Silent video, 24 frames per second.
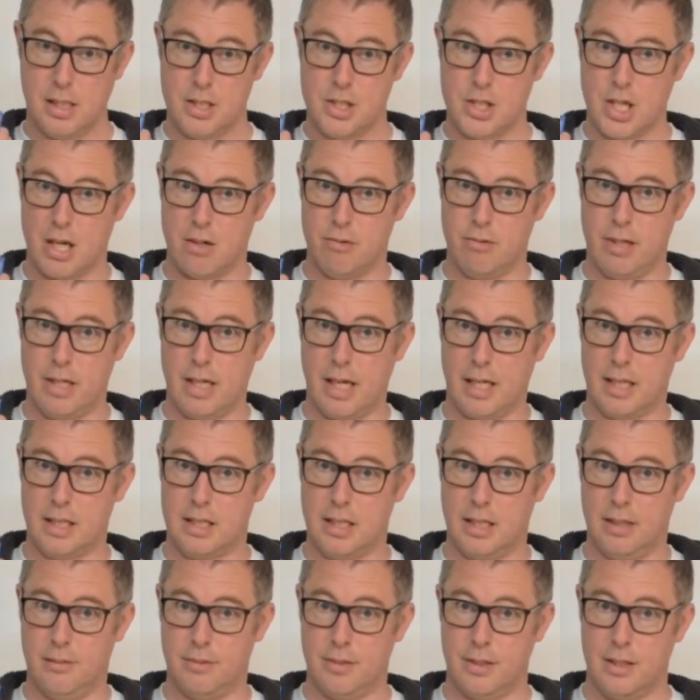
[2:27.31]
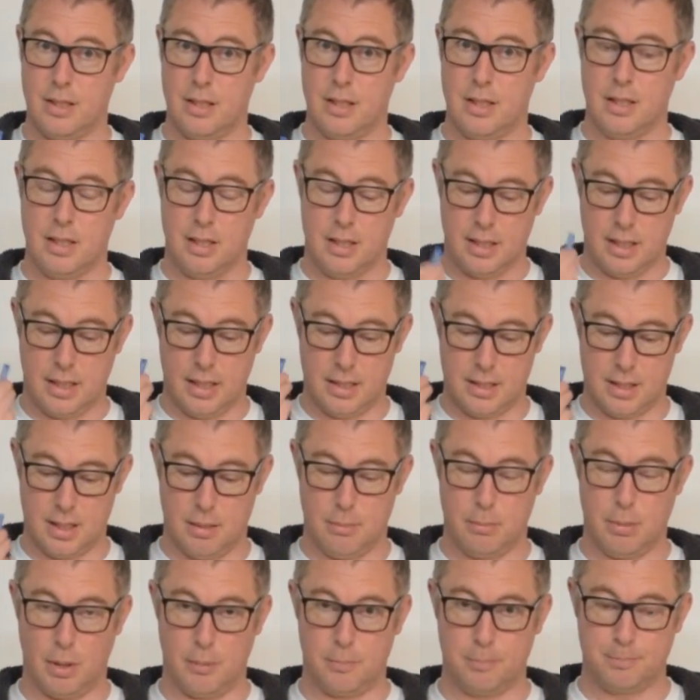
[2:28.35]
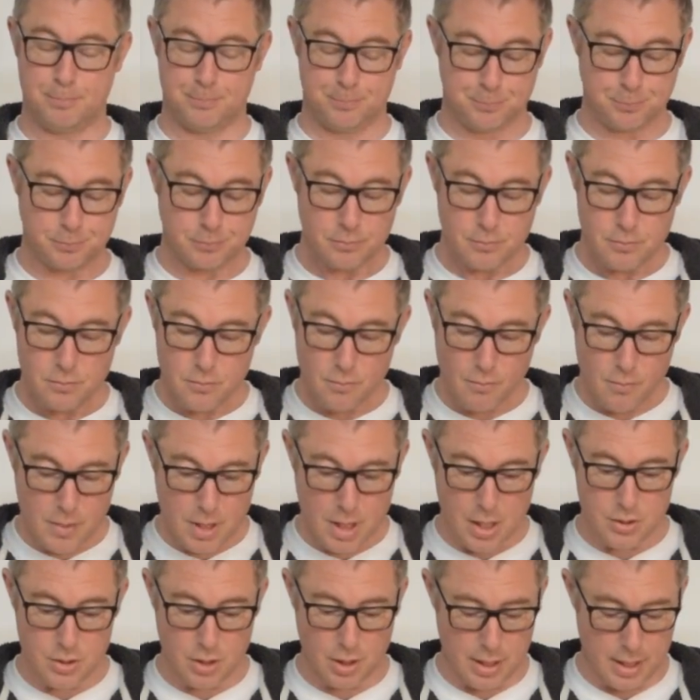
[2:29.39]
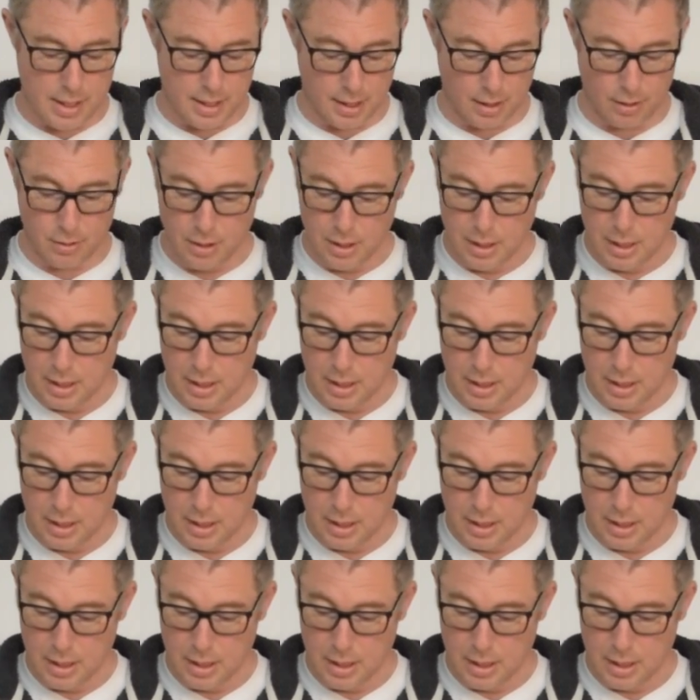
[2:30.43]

generally negative is blue. So there you go.